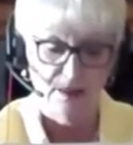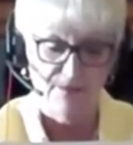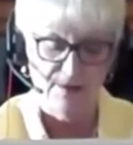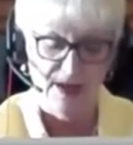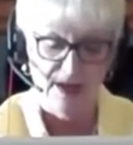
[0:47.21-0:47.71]
The
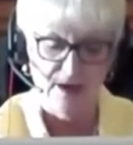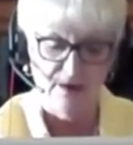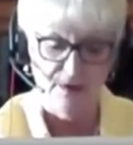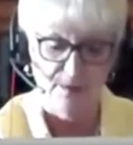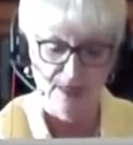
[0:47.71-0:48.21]
flag
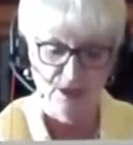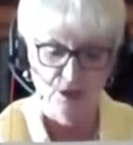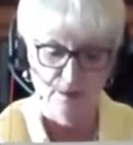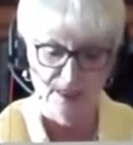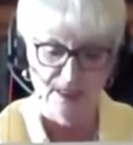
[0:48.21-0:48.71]
of the
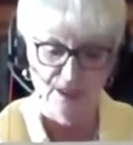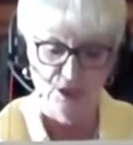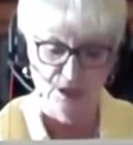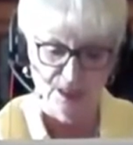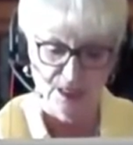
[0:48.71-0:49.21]
Manitoba
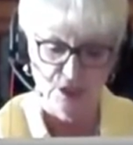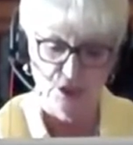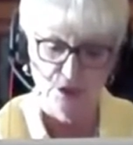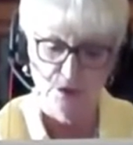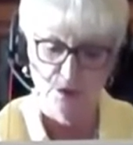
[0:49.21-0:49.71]

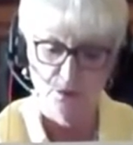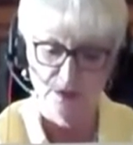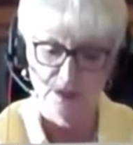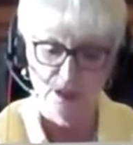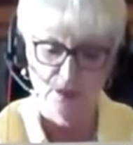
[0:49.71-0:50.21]
Legislature
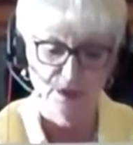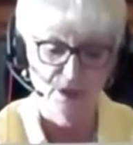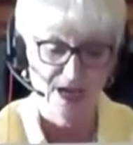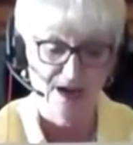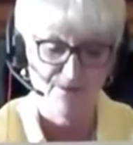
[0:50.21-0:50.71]
was lowered to
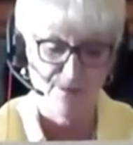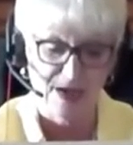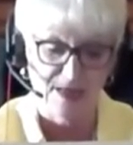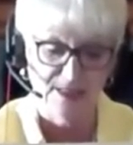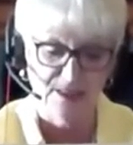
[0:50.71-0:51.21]

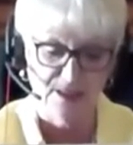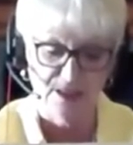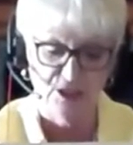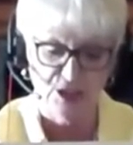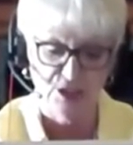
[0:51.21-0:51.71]
half-mast in
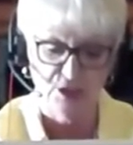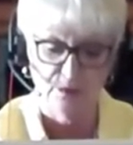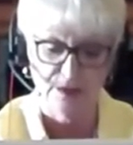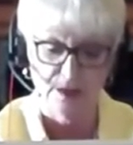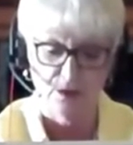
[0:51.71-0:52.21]
conjunction
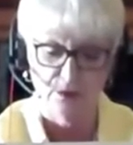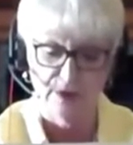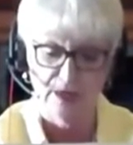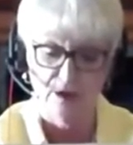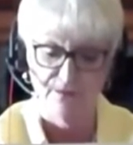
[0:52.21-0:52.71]
with the
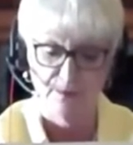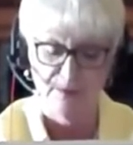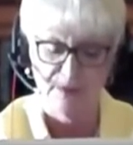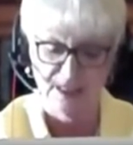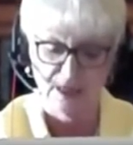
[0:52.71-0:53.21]
lowering of the
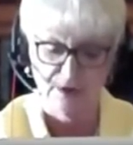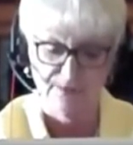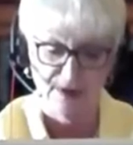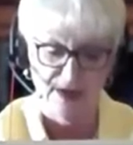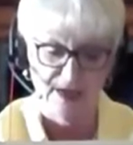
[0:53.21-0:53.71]
Peace Tower
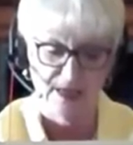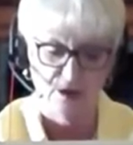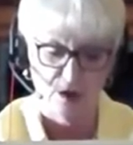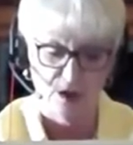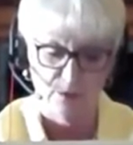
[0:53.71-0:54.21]
flag in
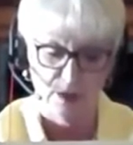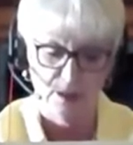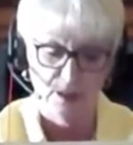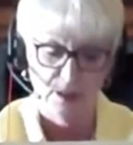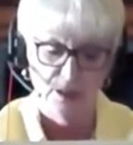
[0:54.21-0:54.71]
Ottawa
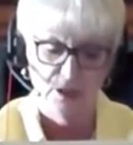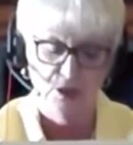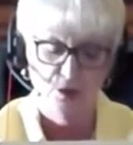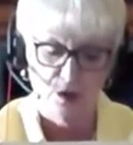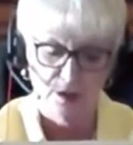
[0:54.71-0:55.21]

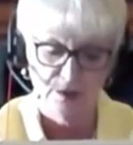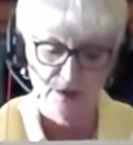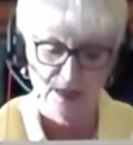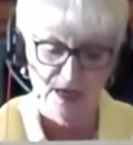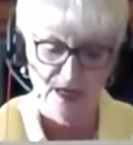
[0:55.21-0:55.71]
to honor
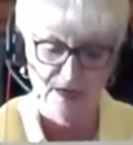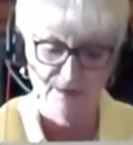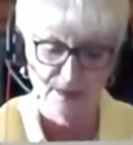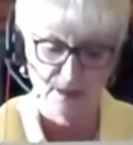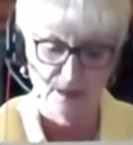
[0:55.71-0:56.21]
the
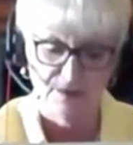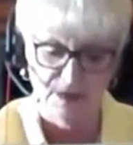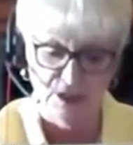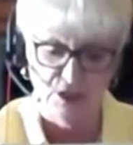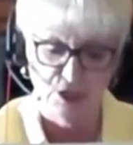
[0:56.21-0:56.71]
lives of
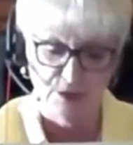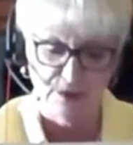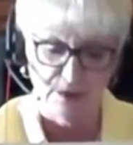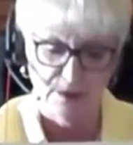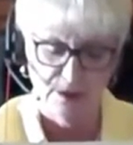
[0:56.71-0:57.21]
these
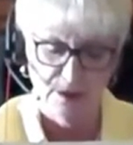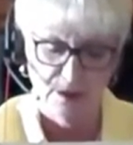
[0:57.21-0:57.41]
children.